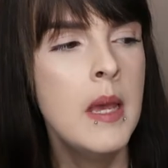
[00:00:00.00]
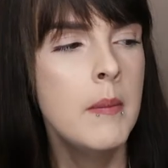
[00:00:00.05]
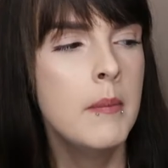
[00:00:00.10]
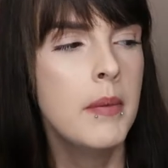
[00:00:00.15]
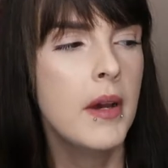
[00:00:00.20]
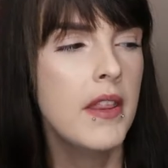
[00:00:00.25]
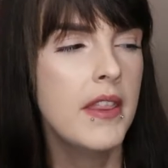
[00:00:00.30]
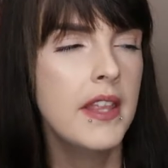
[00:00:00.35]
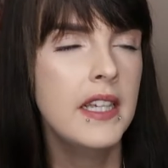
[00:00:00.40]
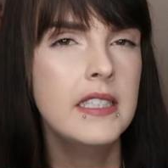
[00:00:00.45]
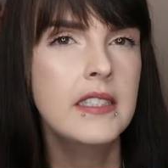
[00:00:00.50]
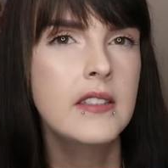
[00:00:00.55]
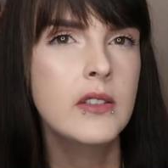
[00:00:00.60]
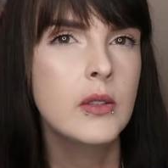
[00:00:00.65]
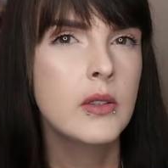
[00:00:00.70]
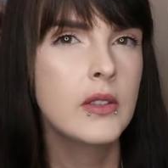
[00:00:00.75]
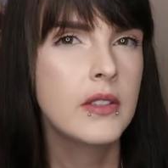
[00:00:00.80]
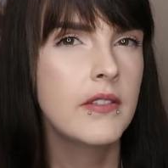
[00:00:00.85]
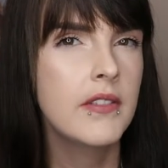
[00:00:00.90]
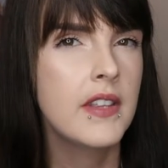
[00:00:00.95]
But these
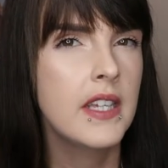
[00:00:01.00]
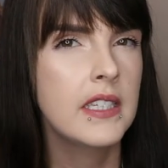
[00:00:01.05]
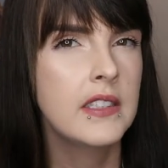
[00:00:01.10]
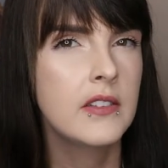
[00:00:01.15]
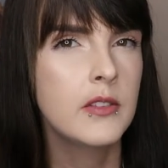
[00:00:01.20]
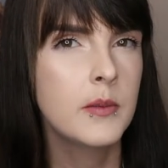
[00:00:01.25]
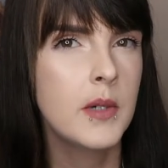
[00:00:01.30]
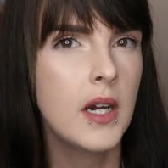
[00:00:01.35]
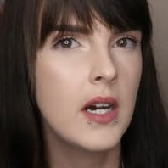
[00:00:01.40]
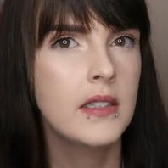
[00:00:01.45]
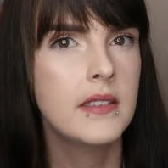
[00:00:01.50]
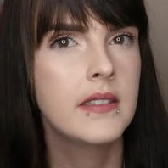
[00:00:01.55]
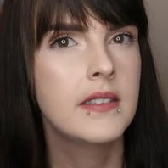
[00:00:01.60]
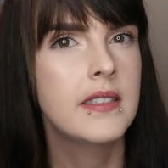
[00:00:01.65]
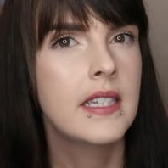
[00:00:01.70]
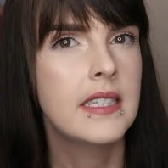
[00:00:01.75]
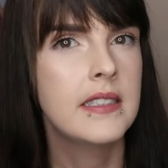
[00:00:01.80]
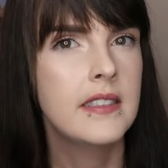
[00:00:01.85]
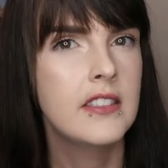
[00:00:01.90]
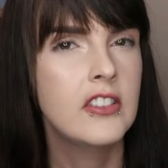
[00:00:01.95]
sorts of things from garden
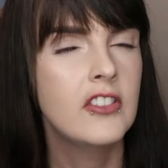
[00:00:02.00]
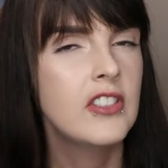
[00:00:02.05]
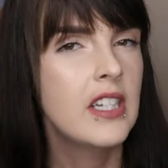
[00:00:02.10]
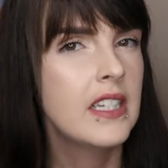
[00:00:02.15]
centres,